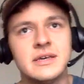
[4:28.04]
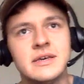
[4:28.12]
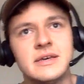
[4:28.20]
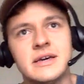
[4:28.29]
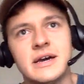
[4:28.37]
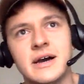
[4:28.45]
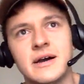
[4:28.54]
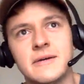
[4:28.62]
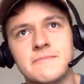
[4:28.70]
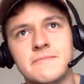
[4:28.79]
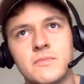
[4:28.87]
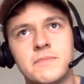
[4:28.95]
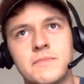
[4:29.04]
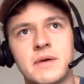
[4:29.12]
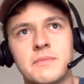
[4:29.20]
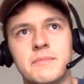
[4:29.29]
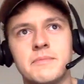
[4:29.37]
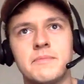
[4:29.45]

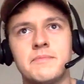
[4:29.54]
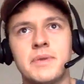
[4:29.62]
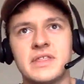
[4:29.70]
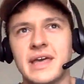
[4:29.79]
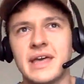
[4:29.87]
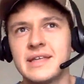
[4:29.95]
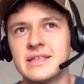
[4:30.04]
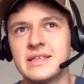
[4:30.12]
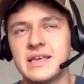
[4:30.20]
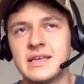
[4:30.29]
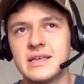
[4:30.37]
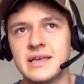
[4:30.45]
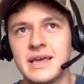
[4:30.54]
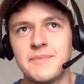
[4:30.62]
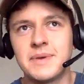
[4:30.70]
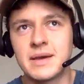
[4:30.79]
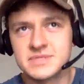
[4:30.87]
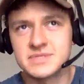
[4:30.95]
but then it
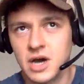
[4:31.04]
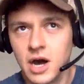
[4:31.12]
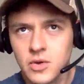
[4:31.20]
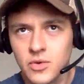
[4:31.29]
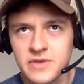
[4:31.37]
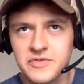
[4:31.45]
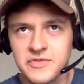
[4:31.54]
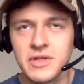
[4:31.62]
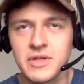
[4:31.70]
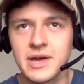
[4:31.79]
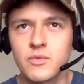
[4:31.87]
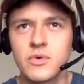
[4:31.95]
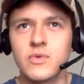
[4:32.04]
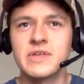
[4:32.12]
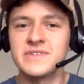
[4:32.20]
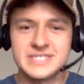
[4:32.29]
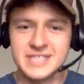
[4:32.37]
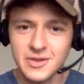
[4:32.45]
becomes awkward if you're like, well, what if
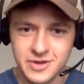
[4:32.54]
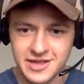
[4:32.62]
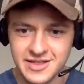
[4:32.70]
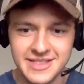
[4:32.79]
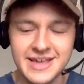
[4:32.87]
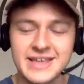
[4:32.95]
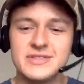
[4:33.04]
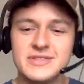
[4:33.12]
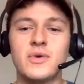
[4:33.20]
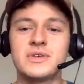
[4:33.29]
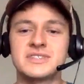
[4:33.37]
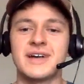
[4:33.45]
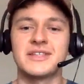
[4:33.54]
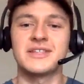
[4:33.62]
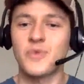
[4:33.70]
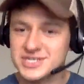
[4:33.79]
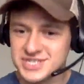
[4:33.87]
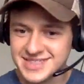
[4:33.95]
it's not okay? Like no one's allowed to
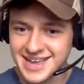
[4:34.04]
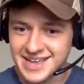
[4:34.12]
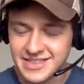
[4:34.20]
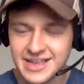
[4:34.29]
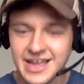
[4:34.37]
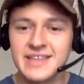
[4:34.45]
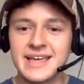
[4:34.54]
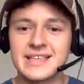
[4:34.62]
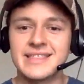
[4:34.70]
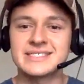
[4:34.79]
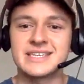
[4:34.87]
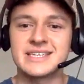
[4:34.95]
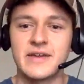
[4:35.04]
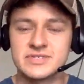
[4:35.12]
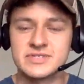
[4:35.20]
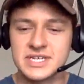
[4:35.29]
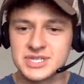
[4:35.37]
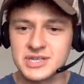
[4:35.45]
question that. Like that's a
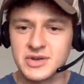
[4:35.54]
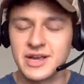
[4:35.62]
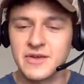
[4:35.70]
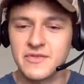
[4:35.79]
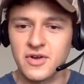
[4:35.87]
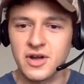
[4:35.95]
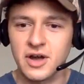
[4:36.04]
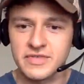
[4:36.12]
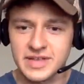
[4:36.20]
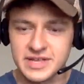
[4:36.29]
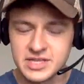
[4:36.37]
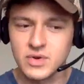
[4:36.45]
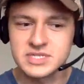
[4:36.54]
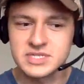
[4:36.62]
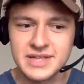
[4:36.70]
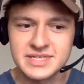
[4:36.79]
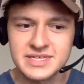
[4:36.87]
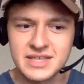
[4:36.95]
conversation I don't hear very often. Like no one's
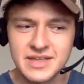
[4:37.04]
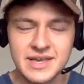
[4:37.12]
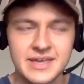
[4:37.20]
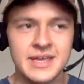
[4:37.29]
allowed to say like